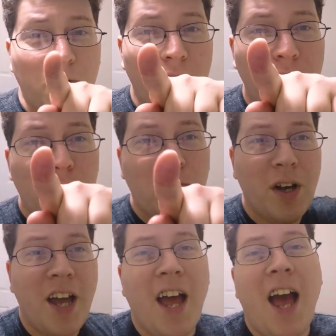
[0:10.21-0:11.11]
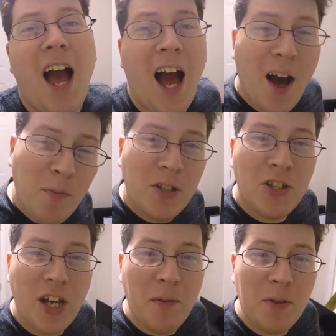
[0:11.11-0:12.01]
for you: how
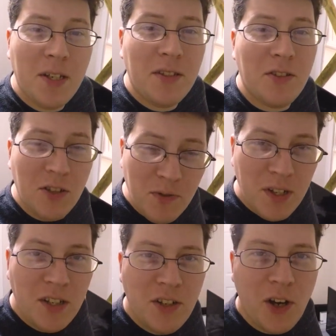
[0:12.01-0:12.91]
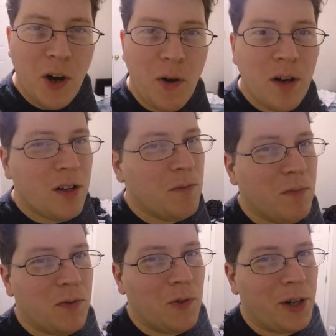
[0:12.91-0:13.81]
much Japanese do you need to know
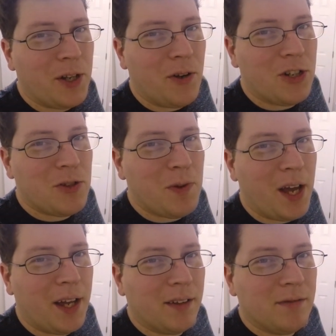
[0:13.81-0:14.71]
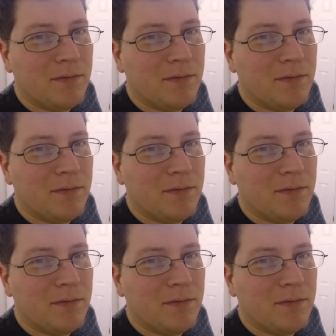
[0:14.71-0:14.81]
before you go to Japan?